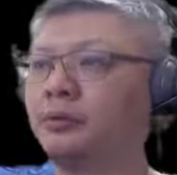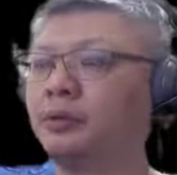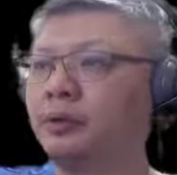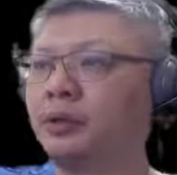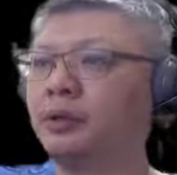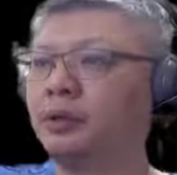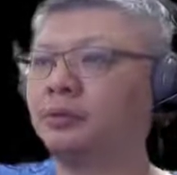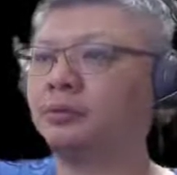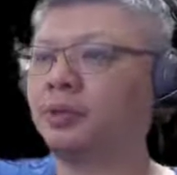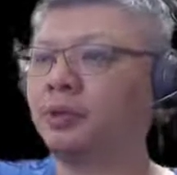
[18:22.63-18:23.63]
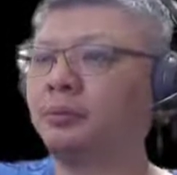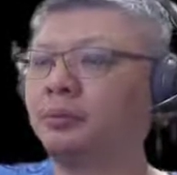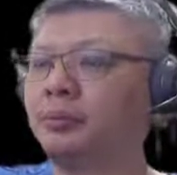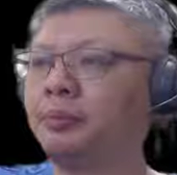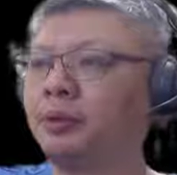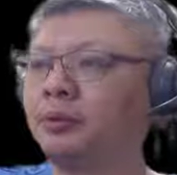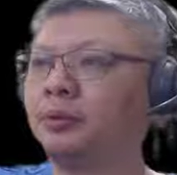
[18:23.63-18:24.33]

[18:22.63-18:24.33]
the red horse would now be prepared to